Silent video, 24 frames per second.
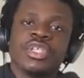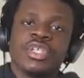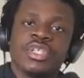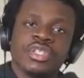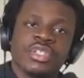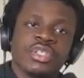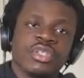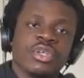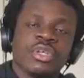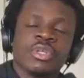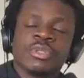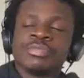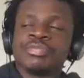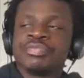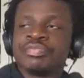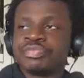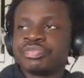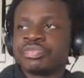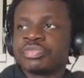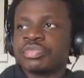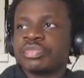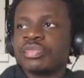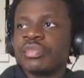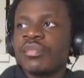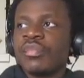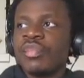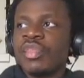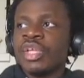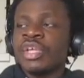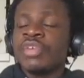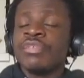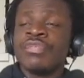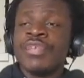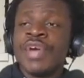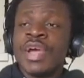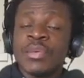You know in
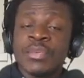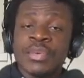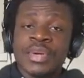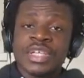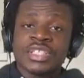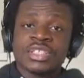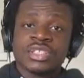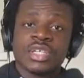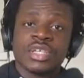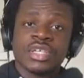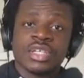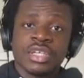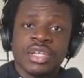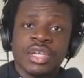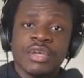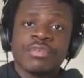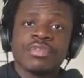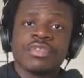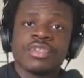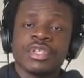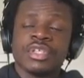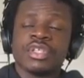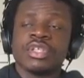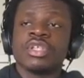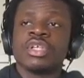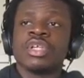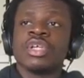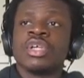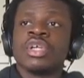fact, when I started lifting,